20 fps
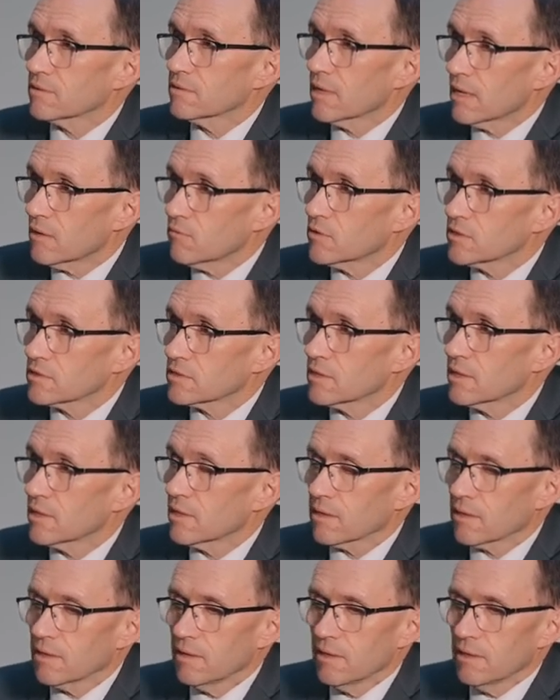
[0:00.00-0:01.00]
Now we're
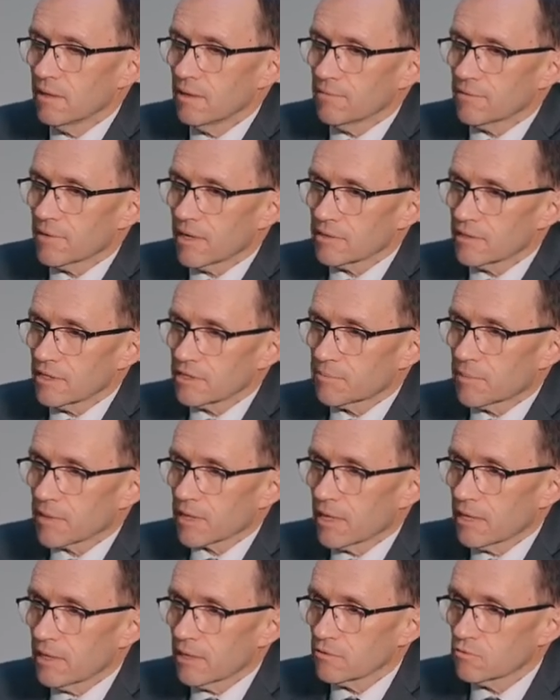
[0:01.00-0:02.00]
seeing that it's
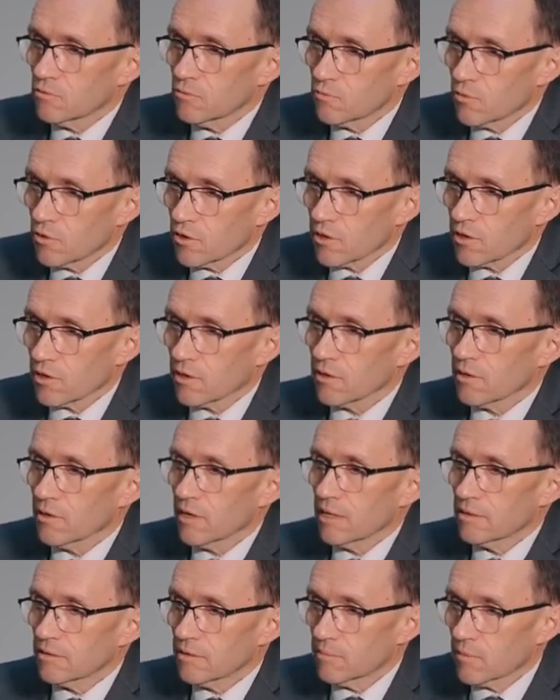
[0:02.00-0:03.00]
beginning to work
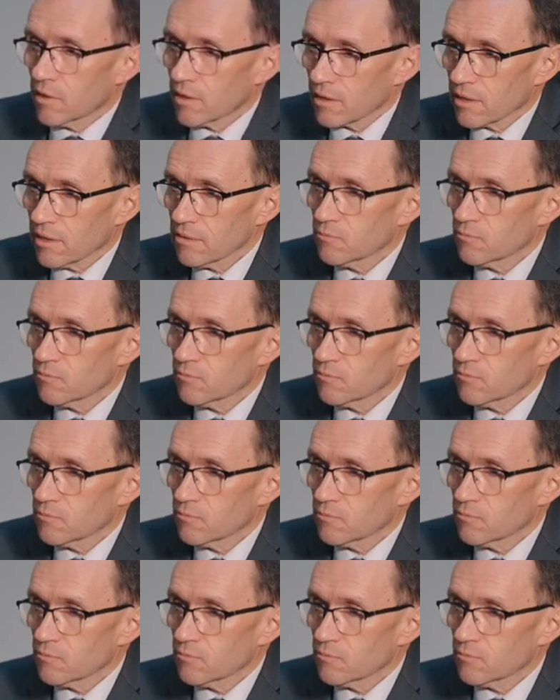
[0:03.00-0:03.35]
in the market